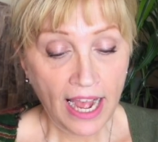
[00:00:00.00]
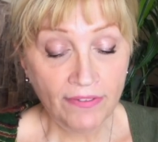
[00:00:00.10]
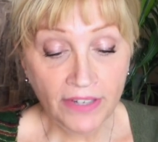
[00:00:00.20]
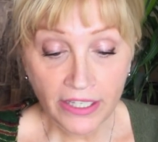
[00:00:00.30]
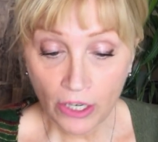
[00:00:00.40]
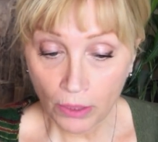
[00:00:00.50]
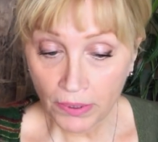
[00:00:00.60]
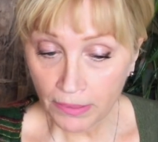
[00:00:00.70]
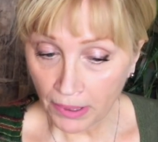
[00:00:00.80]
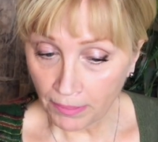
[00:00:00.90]
I'm very
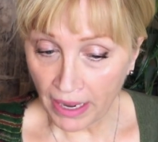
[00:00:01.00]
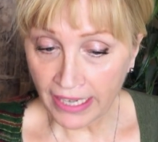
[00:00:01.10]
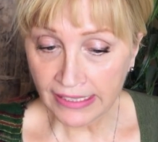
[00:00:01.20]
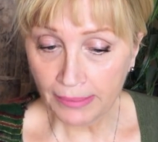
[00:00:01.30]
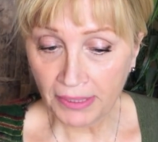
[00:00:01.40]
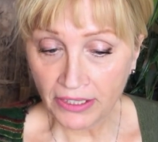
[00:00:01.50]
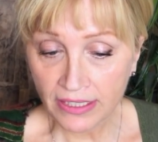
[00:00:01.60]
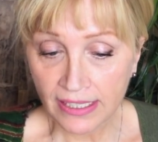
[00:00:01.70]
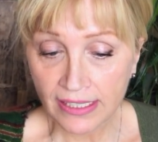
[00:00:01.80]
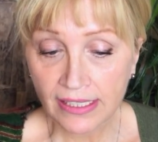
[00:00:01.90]
open about my
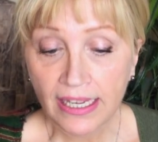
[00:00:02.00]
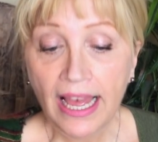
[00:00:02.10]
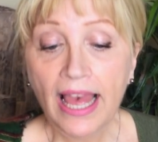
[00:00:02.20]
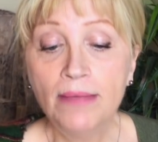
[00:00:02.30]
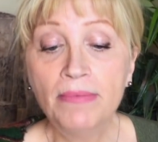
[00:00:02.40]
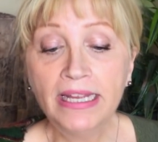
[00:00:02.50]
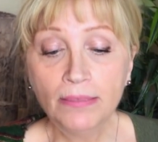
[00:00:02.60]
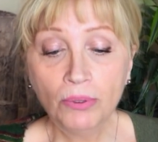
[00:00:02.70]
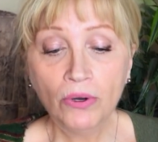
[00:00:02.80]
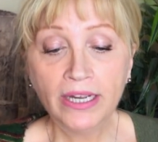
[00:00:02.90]
experiences and make a
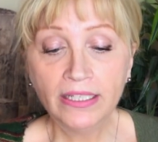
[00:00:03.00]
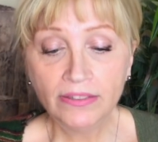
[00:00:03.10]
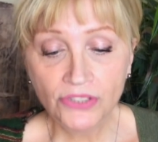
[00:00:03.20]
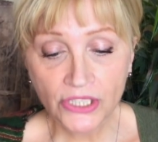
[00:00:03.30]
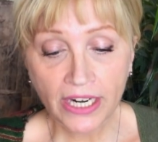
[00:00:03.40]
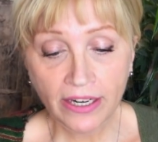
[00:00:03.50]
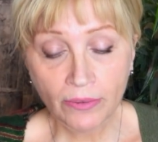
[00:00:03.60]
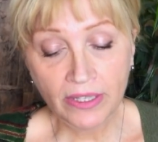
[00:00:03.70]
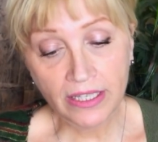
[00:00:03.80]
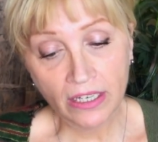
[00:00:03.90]
point of sharing
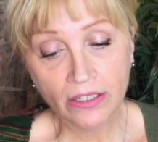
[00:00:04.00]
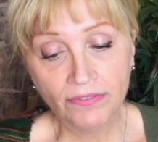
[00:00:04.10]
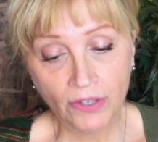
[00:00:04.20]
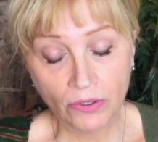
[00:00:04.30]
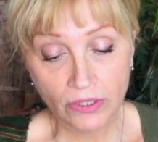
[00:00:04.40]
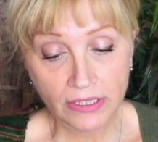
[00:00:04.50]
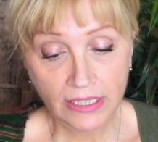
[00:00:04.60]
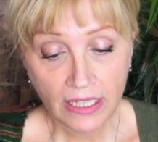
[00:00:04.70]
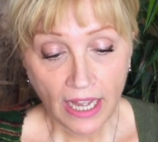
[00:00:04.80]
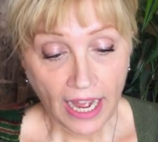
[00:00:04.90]
with younger folks.
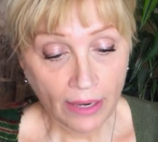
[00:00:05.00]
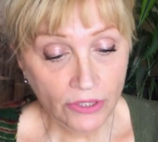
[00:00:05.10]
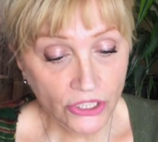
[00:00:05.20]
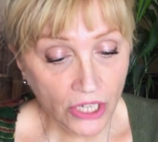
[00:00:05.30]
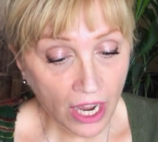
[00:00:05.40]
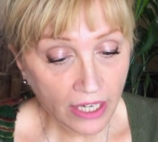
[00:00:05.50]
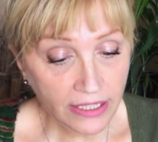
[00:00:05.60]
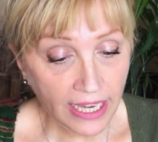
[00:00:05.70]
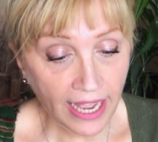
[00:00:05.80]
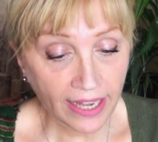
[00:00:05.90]
I was
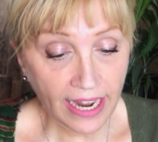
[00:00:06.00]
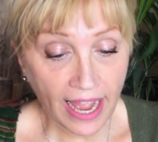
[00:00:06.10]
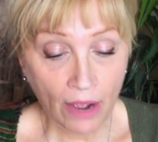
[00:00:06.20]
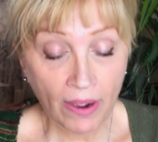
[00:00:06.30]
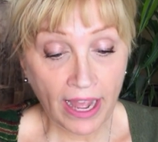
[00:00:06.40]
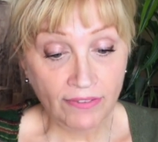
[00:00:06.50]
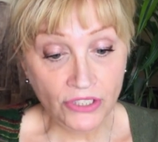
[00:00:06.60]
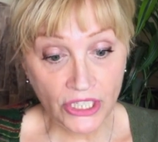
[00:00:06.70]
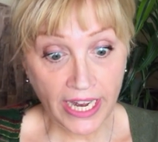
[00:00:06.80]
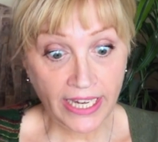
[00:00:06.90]
shocked at how I've
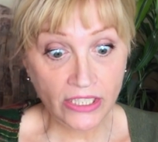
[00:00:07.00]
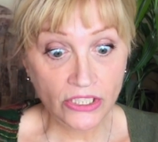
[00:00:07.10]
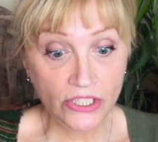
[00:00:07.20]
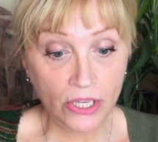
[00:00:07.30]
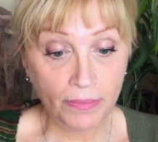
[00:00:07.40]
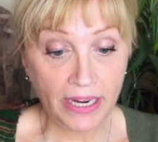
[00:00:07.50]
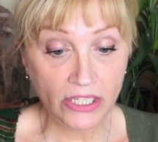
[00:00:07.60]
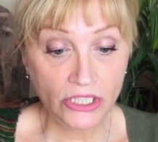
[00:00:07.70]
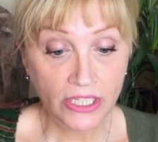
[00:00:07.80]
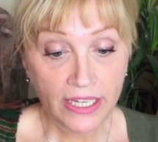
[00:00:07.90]
changed so
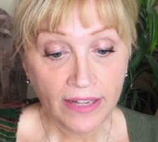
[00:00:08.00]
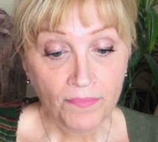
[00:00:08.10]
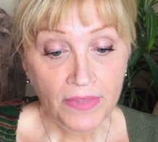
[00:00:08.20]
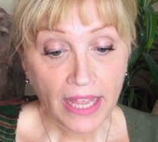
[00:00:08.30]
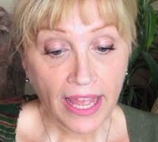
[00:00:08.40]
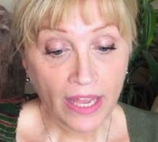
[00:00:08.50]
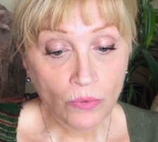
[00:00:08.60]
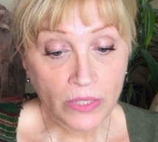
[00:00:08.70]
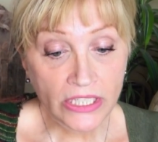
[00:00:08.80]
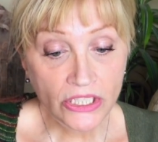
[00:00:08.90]
much
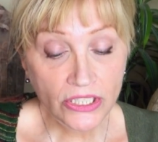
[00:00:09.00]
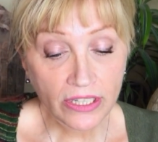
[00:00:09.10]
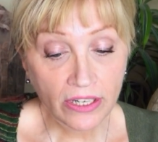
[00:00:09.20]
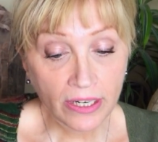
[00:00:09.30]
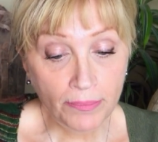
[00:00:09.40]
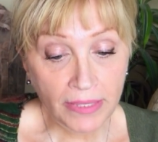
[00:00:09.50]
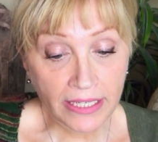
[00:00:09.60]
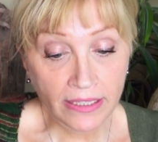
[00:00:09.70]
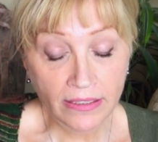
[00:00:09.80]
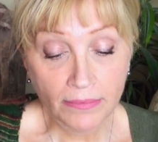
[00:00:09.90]
and wish there had
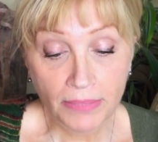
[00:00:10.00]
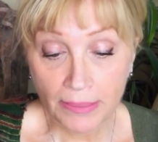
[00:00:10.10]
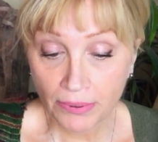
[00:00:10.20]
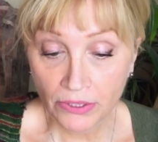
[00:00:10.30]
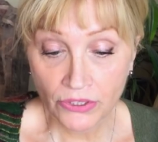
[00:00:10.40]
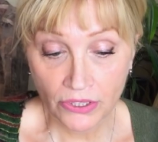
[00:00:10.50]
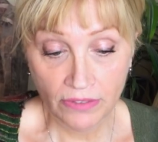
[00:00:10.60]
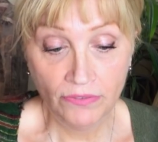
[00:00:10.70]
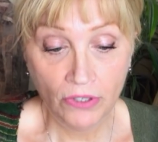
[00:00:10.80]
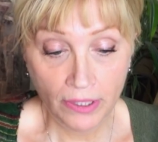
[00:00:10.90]
been people to
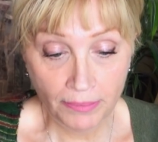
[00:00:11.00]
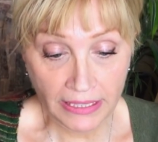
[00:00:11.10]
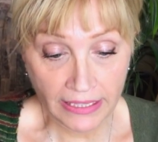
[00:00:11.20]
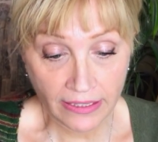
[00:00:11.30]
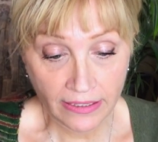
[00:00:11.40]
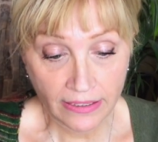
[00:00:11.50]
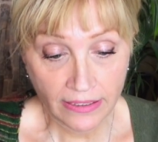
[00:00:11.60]
inform me.